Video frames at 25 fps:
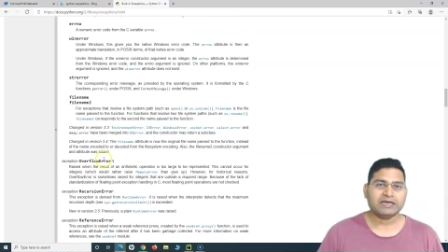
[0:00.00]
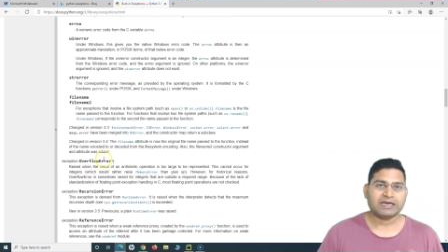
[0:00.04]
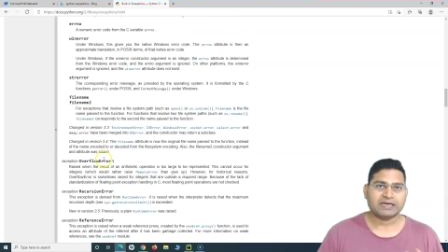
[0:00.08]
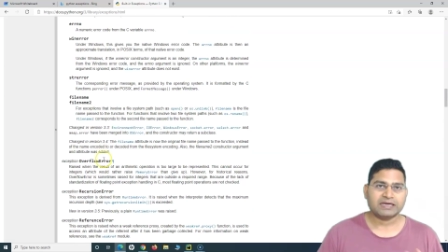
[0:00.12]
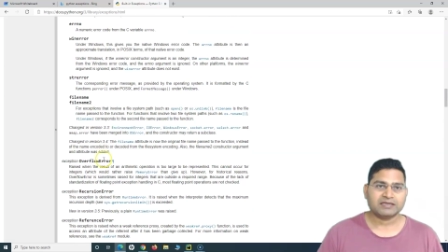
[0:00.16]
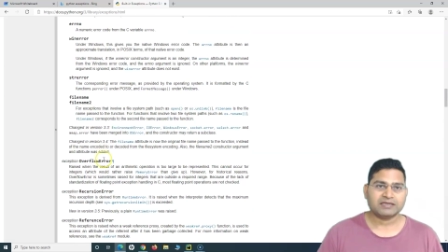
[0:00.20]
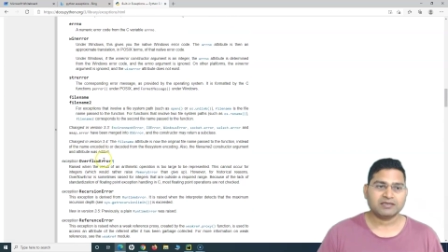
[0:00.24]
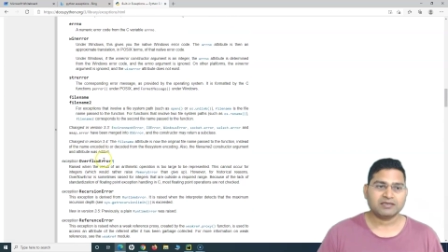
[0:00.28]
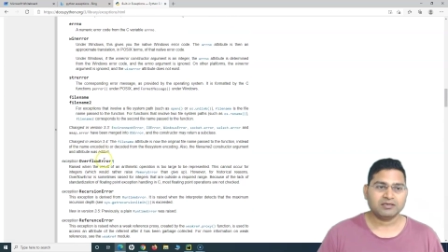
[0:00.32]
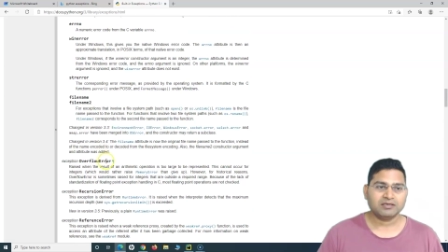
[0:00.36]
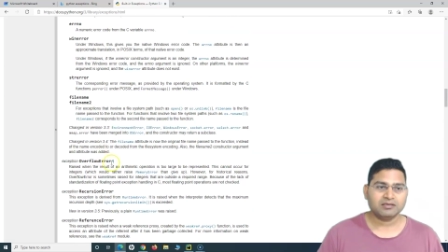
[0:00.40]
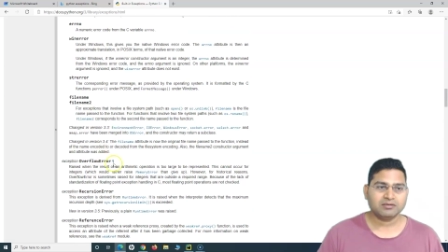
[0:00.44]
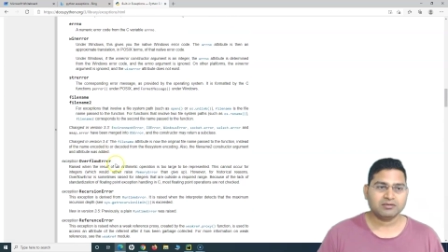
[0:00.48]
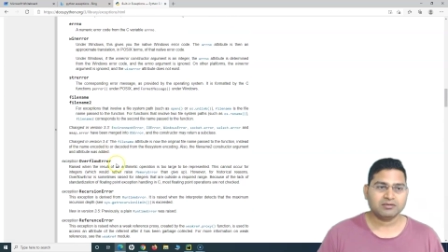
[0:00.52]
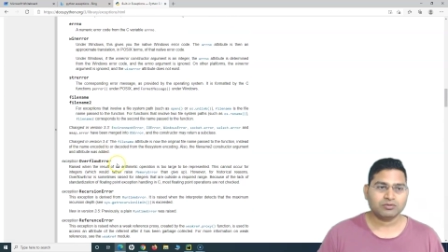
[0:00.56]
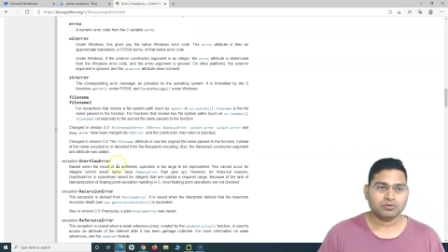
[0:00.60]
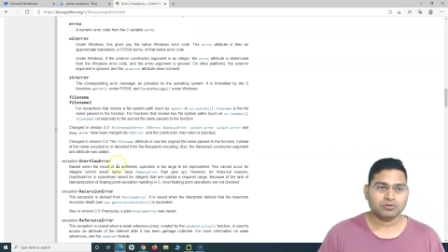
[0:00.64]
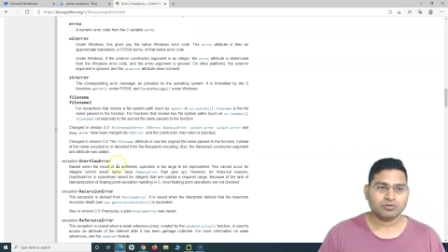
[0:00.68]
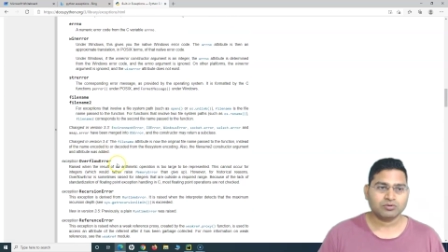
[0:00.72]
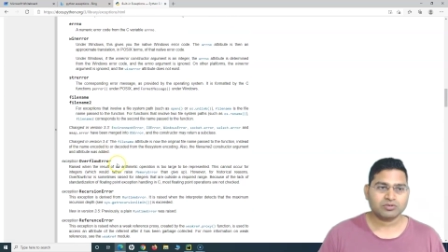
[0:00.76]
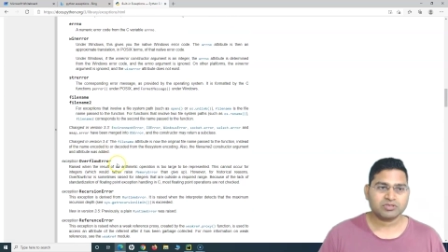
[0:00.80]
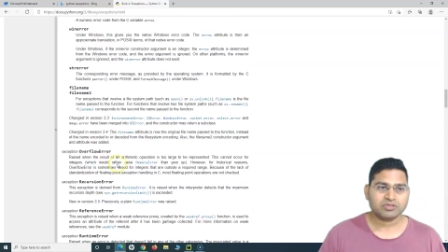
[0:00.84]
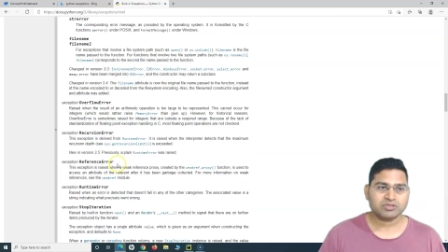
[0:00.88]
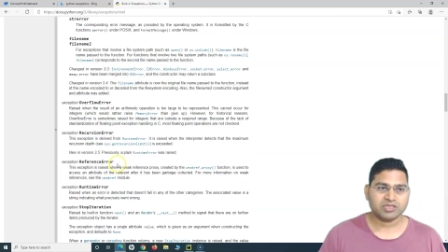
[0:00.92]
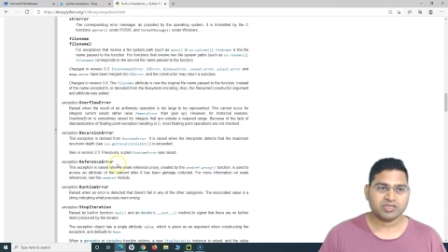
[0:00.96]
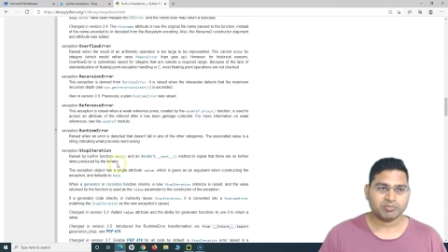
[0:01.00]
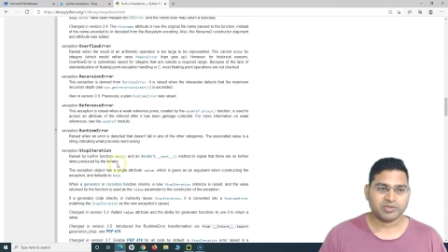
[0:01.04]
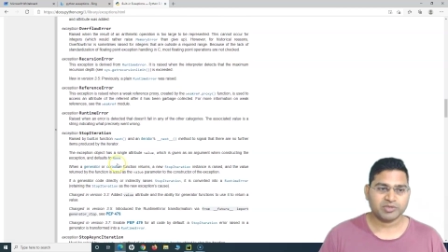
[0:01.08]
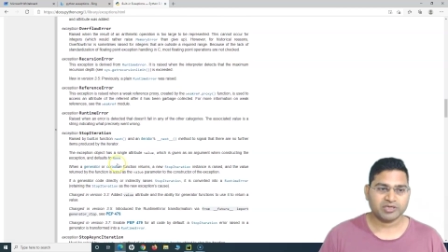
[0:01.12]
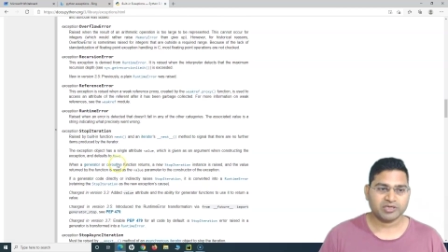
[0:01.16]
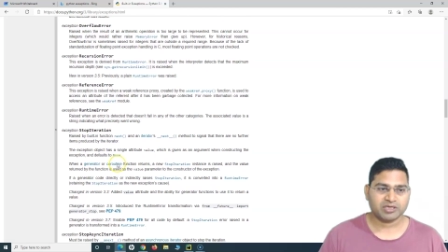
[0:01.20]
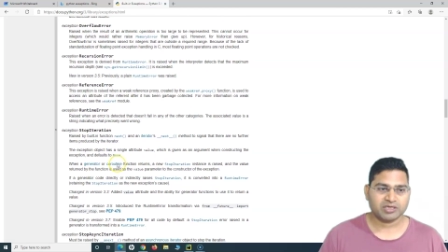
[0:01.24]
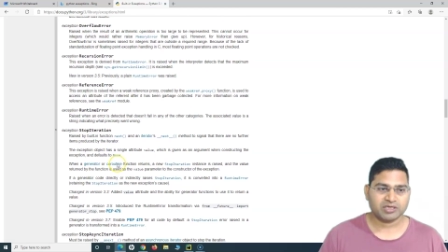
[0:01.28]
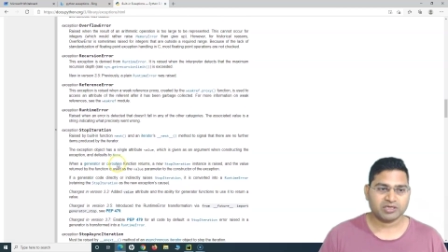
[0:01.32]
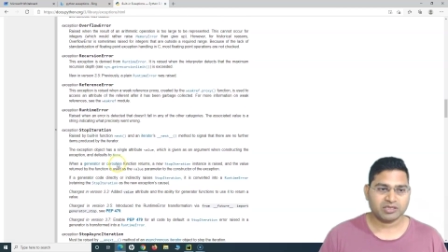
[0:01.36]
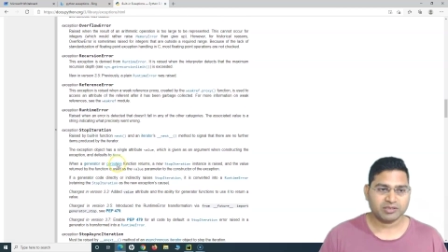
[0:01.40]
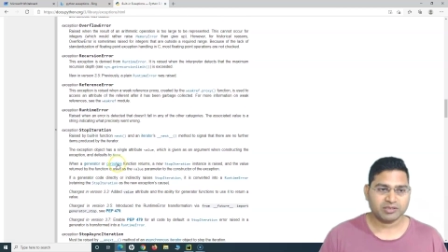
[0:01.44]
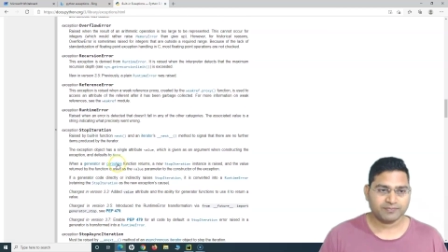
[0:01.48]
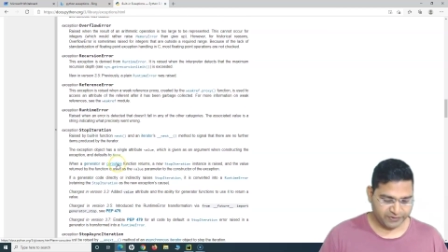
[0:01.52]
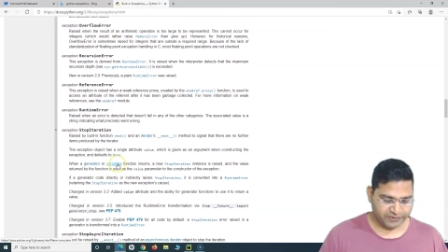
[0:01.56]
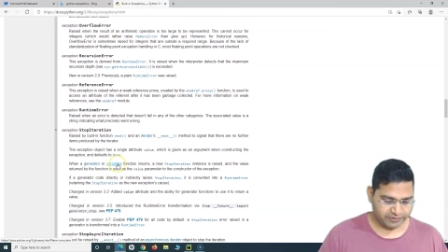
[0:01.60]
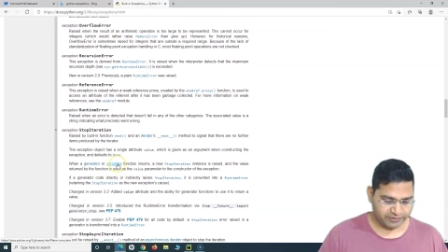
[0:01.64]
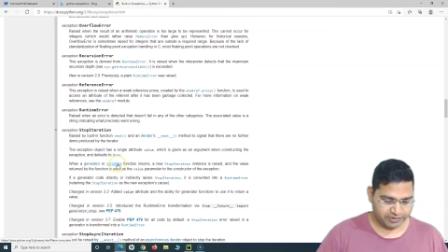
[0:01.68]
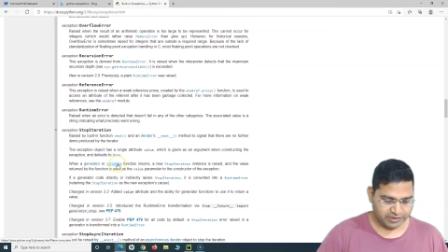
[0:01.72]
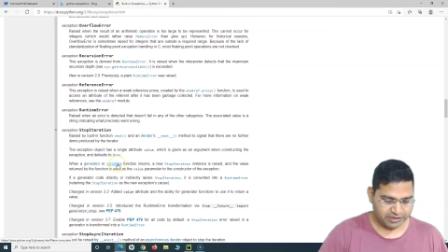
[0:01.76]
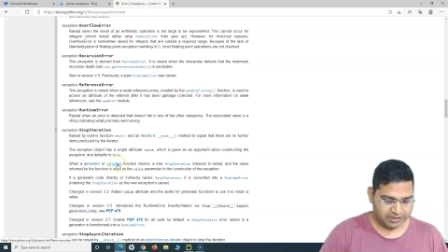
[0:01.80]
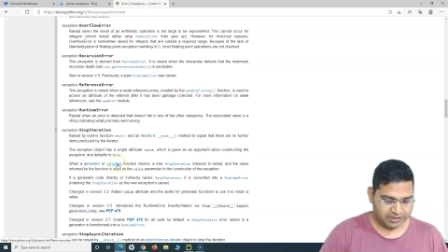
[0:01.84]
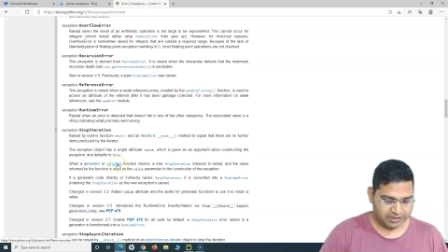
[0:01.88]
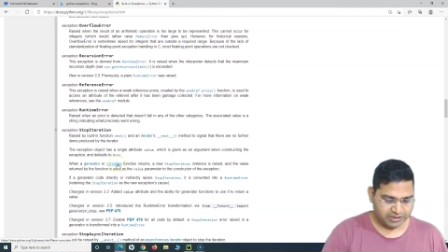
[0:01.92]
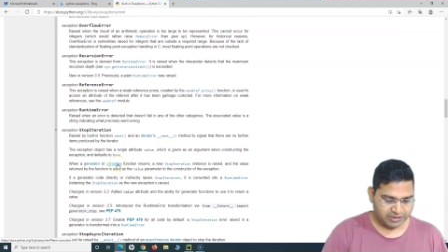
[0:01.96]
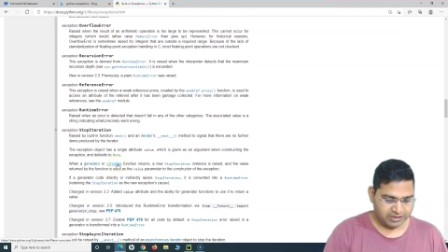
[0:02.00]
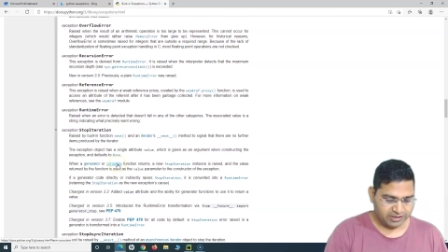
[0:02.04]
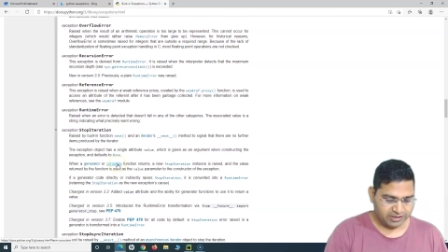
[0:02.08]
handle those separately okay